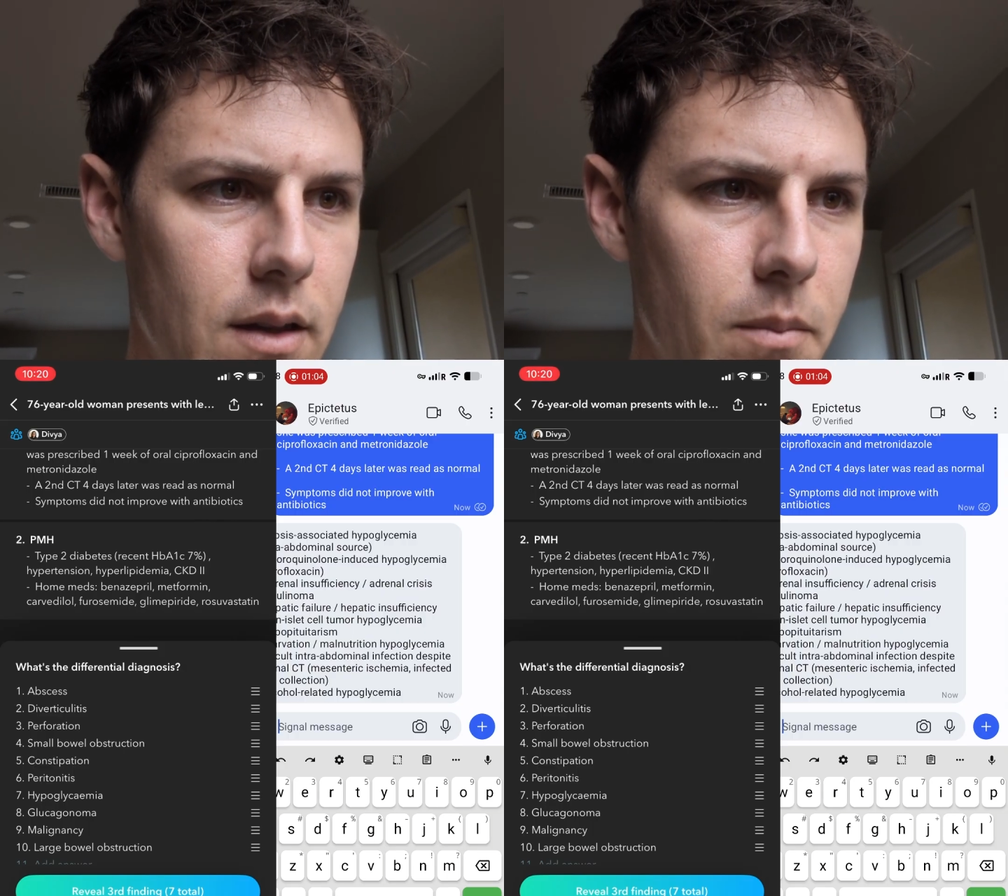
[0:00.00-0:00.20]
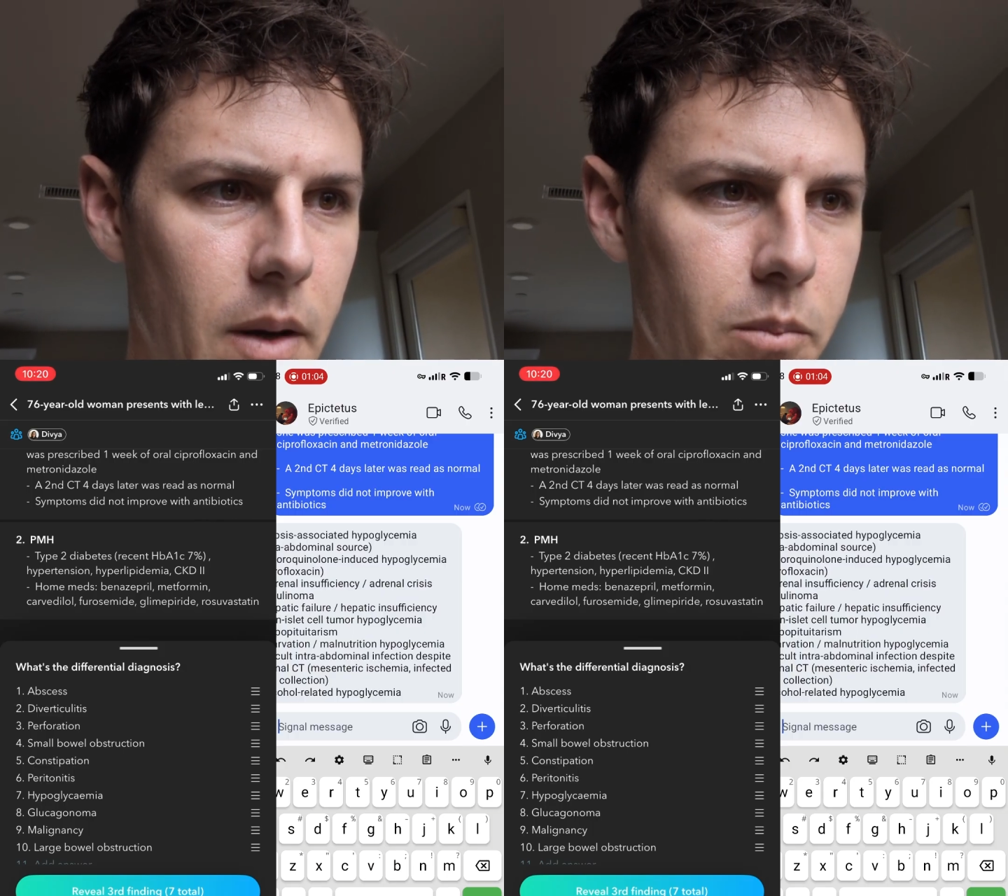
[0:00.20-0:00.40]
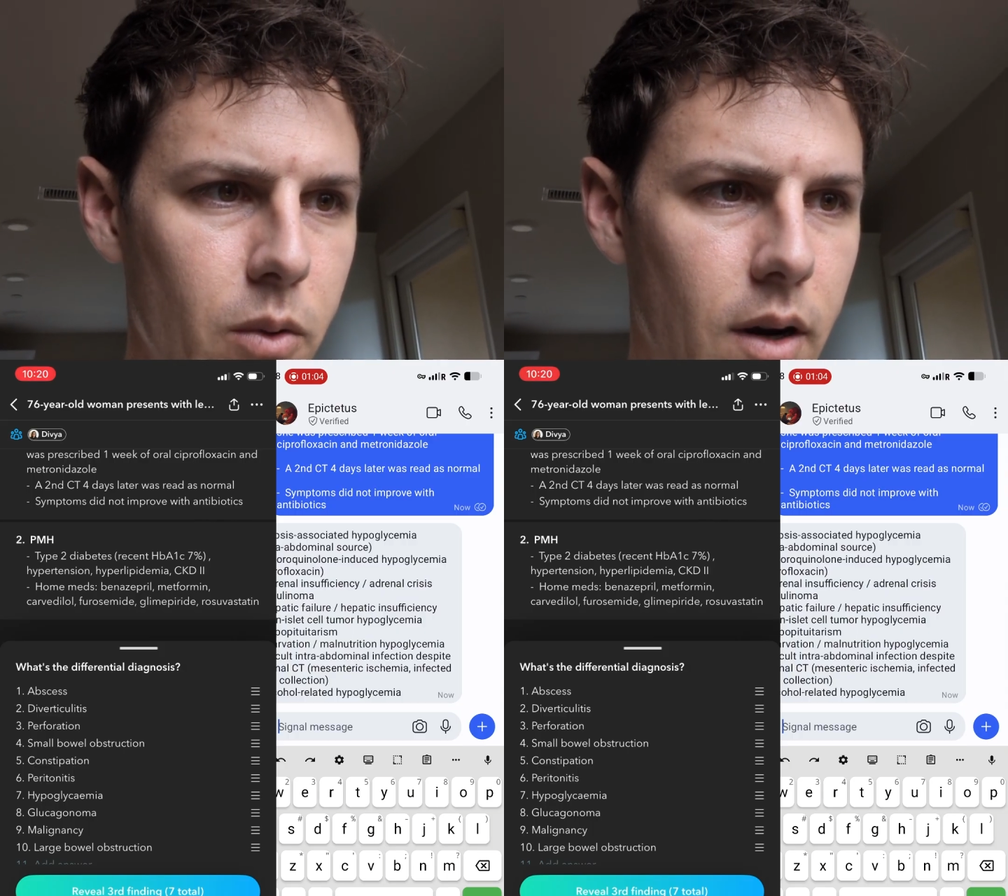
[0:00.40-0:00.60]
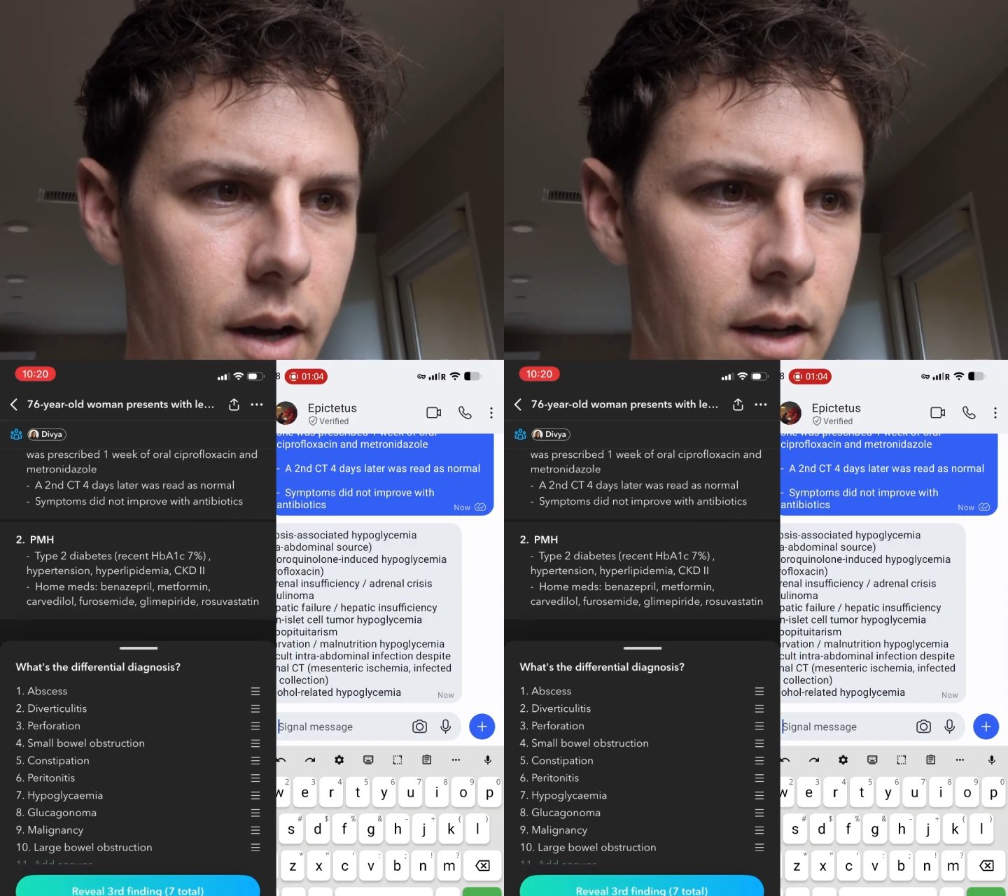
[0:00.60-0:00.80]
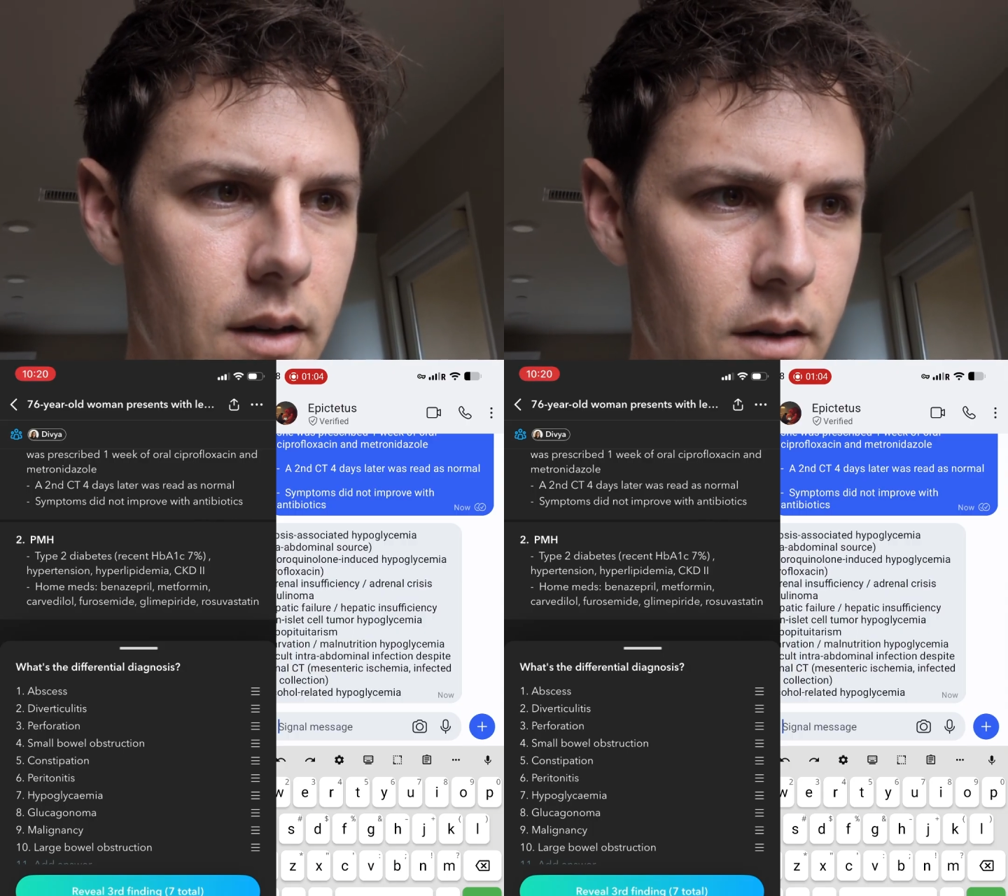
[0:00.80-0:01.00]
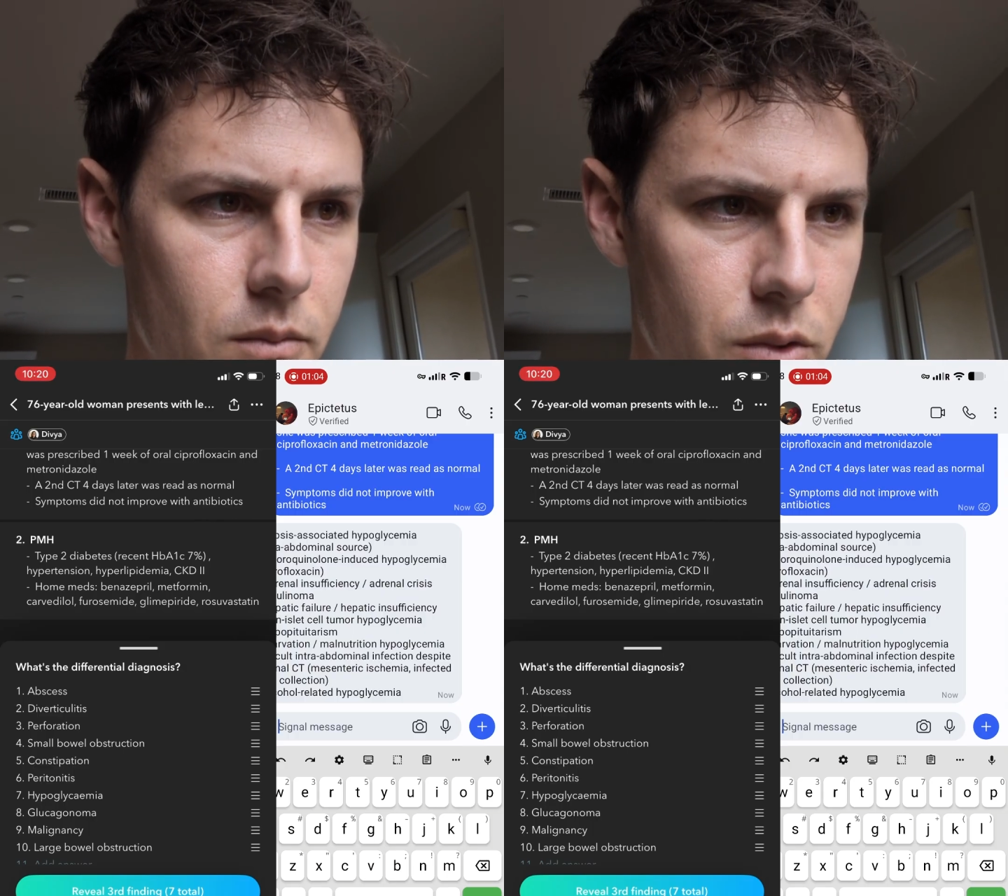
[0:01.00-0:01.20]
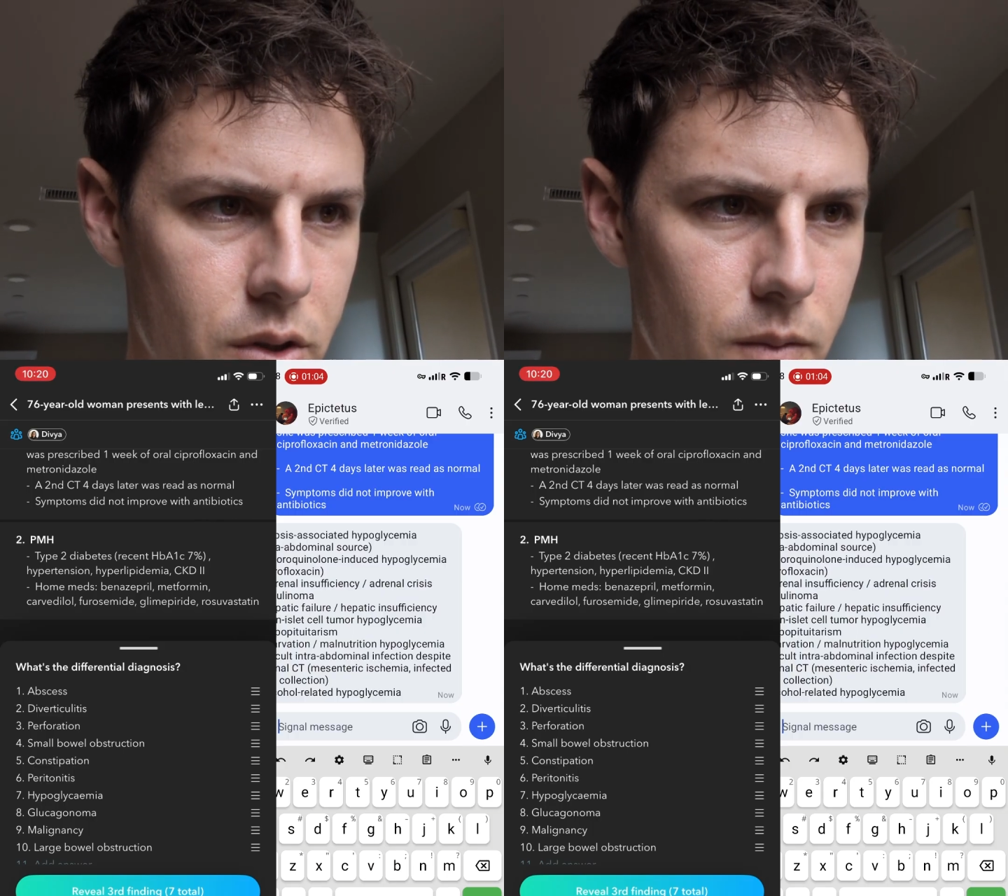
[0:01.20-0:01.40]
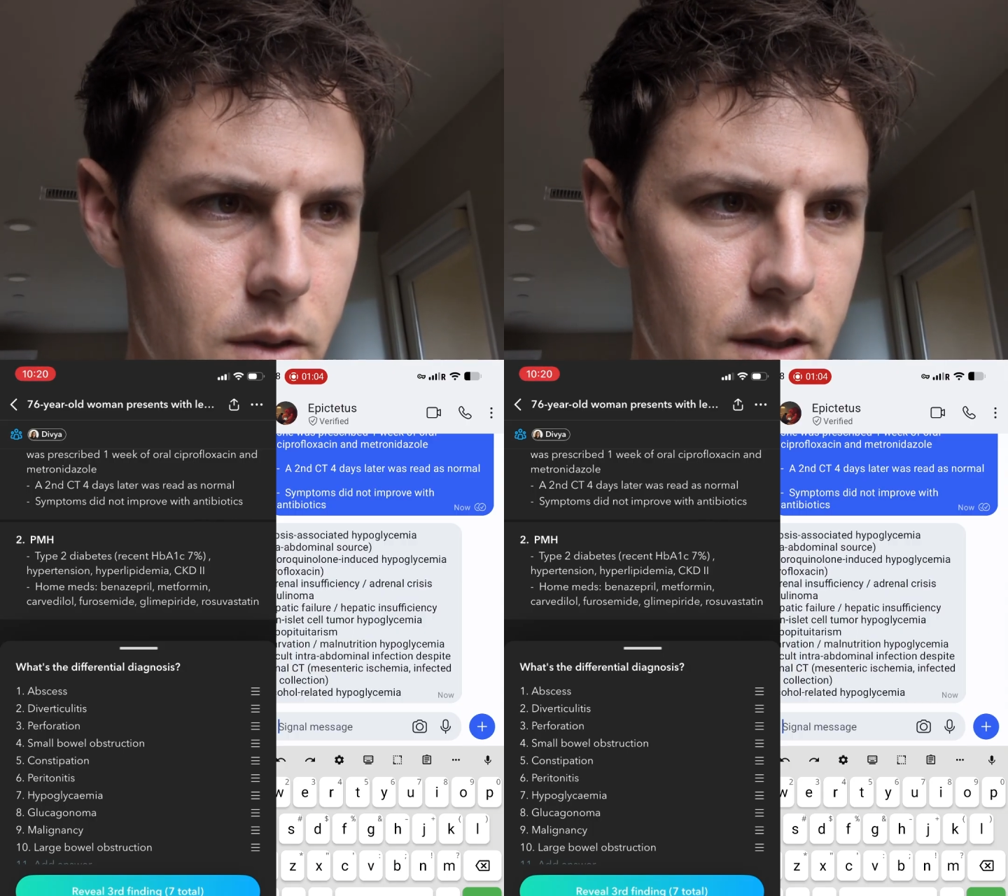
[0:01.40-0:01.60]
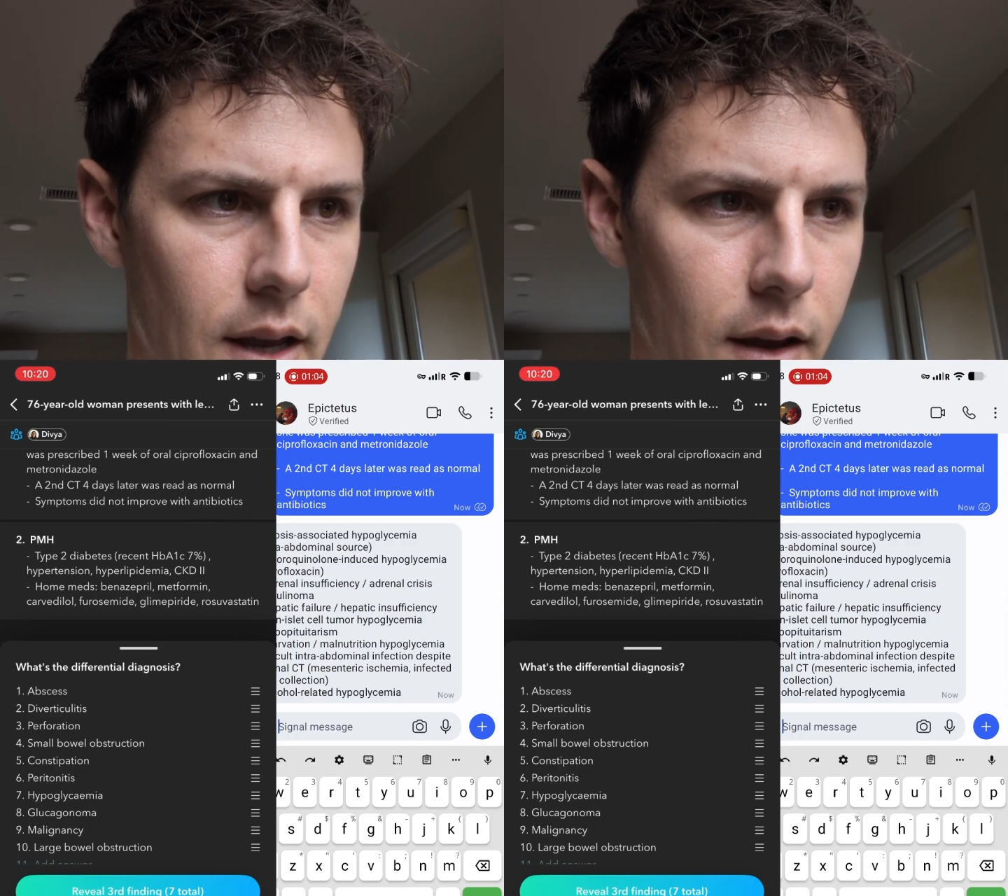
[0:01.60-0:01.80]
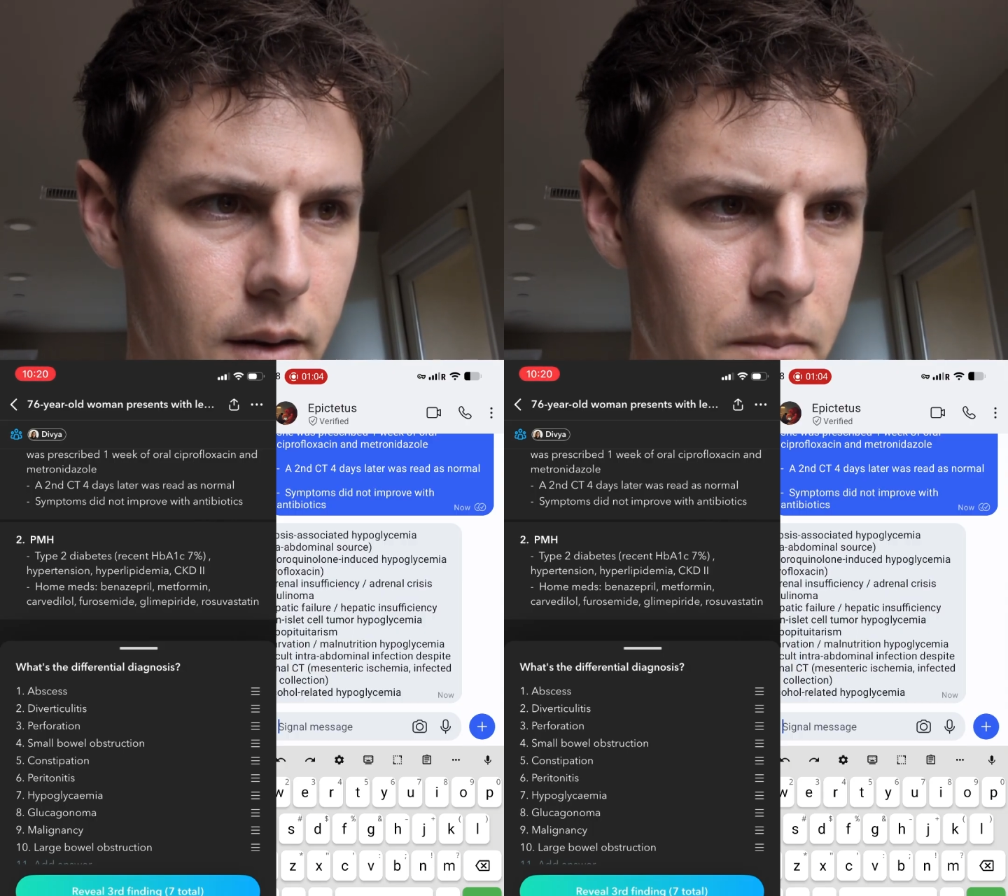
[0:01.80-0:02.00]
glimepiride,
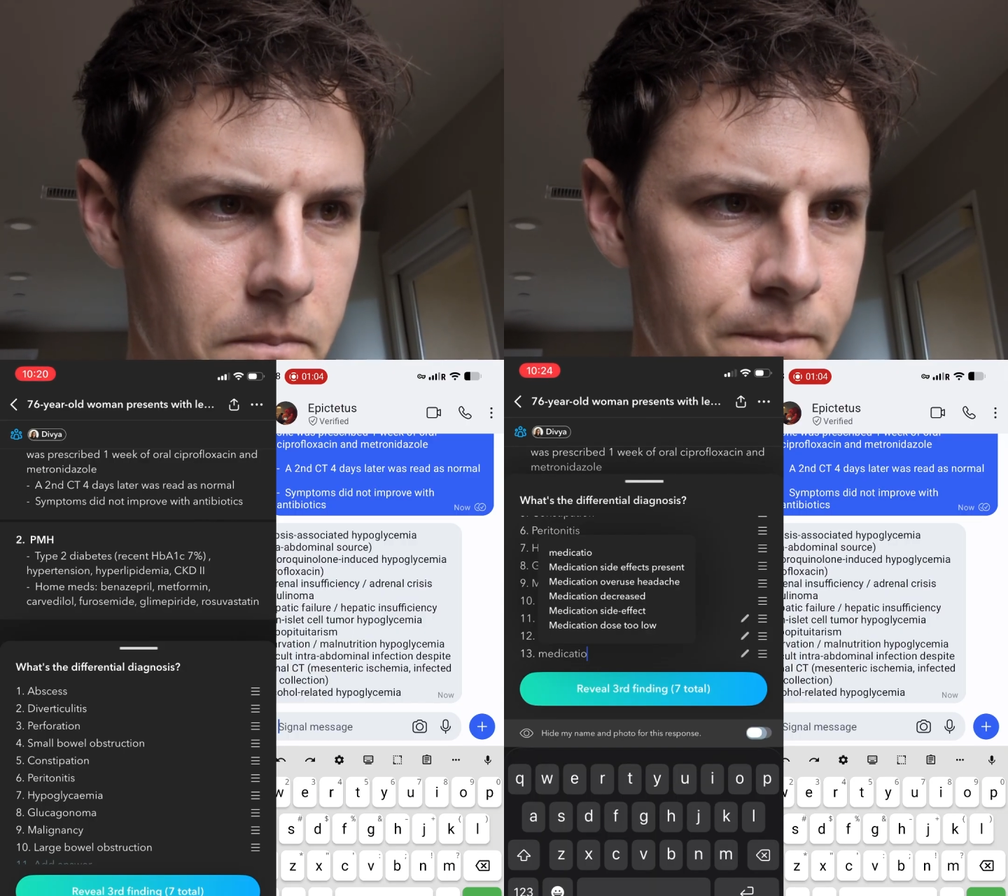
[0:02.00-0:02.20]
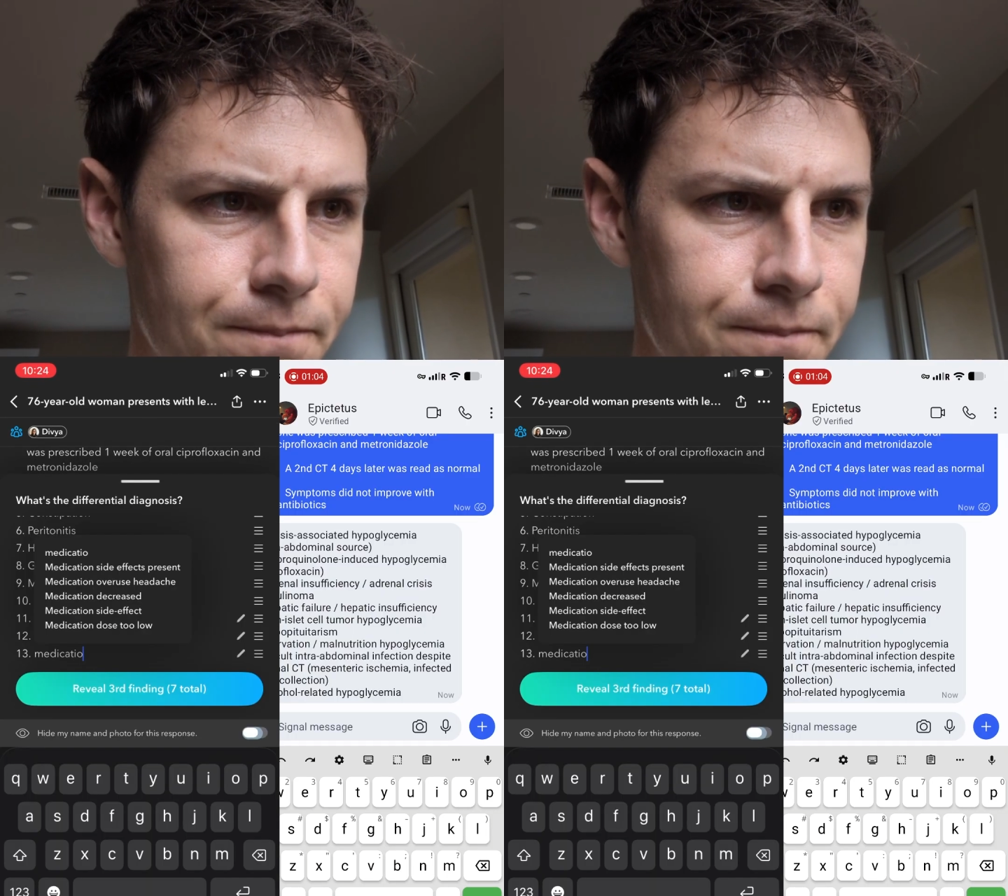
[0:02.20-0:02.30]
rosuvastatin.